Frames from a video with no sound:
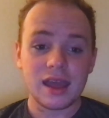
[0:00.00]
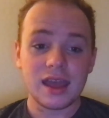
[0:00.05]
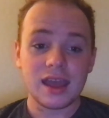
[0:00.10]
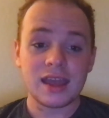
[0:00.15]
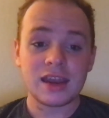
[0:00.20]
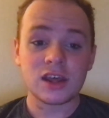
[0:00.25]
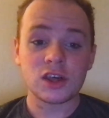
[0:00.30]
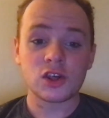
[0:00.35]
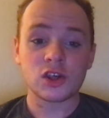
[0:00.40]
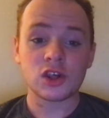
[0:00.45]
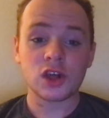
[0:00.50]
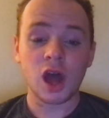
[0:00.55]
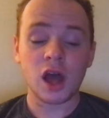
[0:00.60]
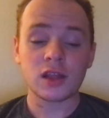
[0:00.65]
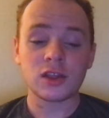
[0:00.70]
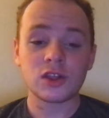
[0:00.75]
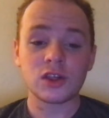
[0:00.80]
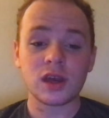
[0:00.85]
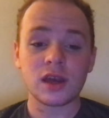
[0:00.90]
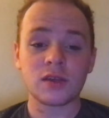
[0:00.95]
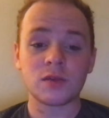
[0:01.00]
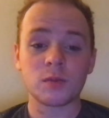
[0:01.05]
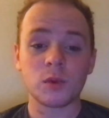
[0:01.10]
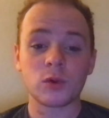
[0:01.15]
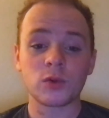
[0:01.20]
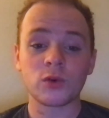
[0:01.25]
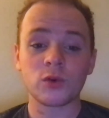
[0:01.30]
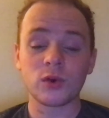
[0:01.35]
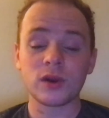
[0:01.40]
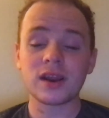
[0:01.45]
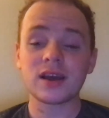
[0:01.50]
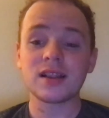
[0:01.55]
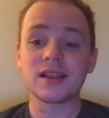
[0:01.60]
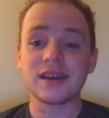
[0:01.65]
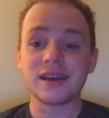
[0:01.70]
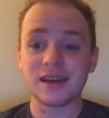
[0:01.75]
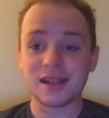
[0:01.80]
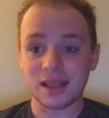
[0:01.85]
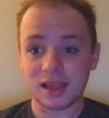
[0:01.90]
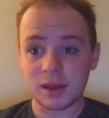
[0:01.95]
It is Shange's most critically
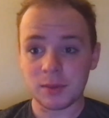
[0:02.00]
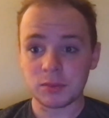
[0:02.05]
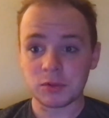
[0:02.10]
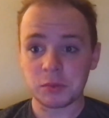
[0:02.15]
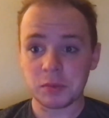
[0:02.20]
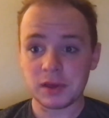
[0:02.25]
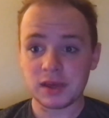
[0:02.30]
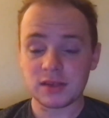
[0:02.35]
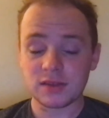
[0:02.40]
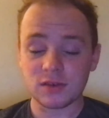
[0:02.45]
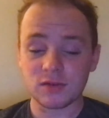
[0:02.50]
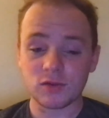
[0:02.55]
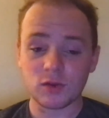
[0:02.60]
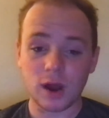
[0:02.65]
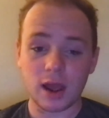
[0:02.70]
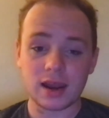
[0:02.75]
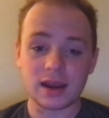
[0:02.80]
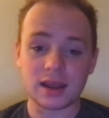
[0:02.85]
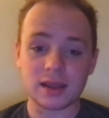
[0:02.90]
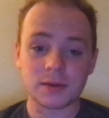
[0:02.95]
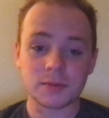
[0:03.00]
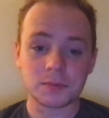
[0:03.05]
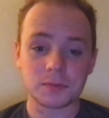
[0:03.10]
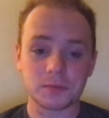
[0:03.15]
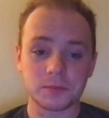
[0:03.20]
acclaimed piece of writing.